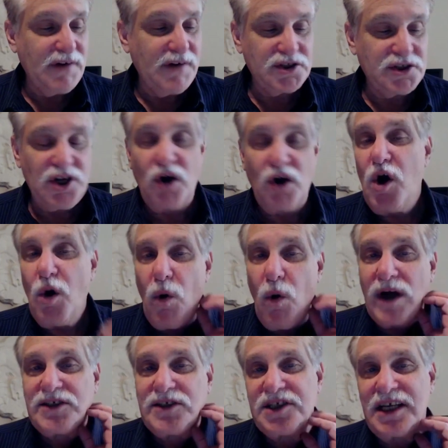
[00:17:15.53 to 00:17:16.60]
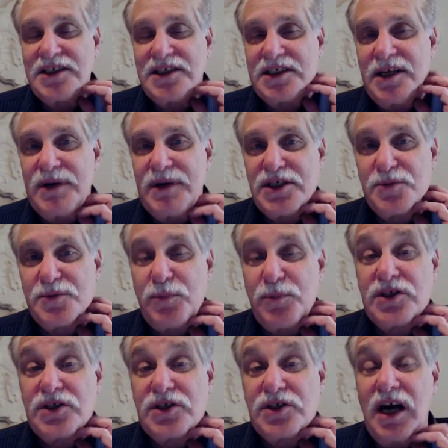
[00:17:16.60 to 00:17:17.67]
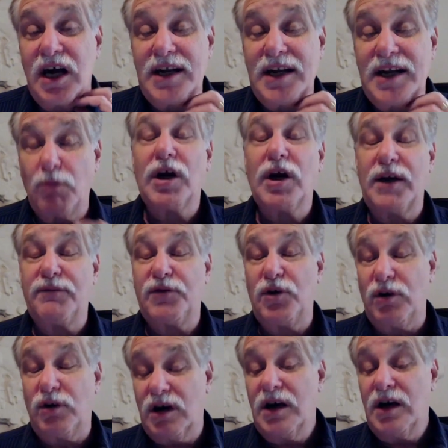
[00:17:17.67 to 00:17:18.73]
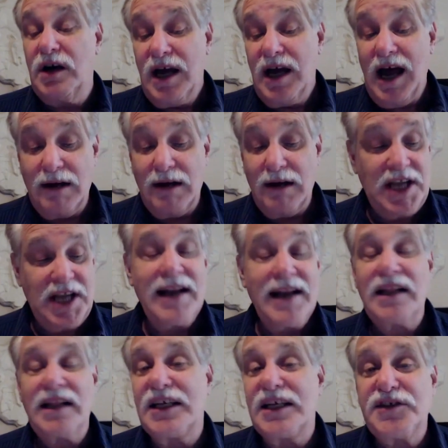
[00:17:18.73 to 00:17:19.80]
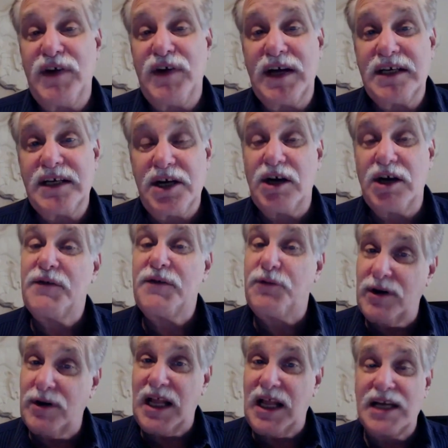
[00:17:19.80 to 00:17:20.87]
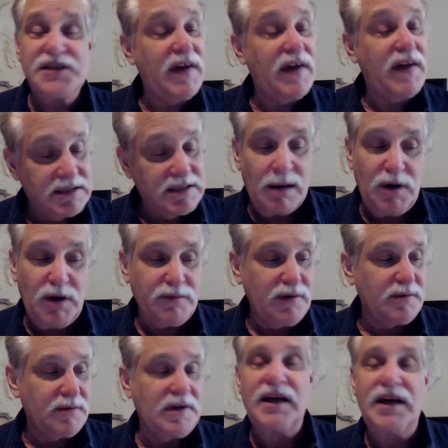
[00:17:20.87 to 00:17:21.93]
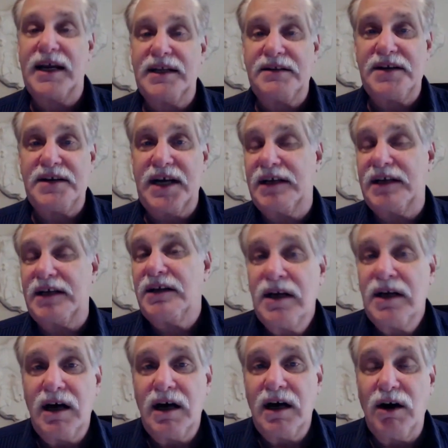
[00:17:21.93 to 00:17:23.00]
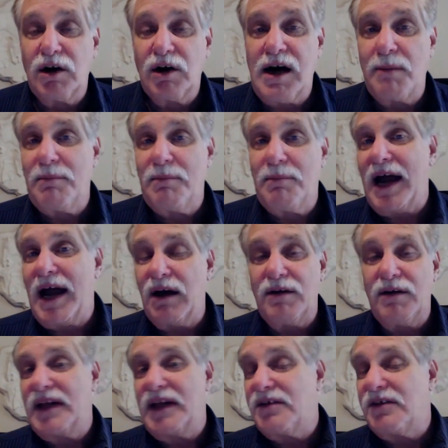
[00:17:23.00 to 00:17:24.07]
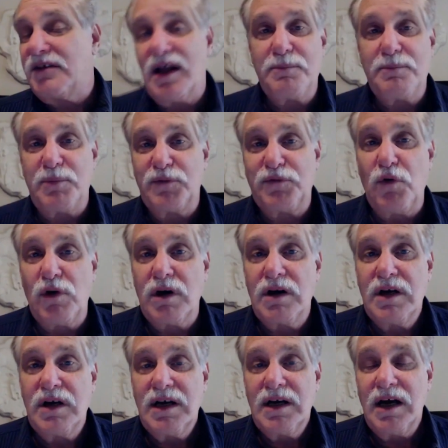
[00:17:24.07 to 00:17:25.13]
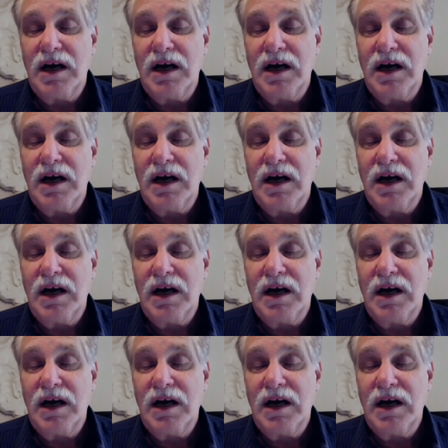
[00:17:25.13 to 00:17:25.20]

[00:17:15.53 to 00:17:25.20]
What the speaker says: of fun. So watch us on CBS Sports Network if you're outside of the Las Vegas area. And if you're in Las Vegas, come over, get a ticket, or come by our event the night before,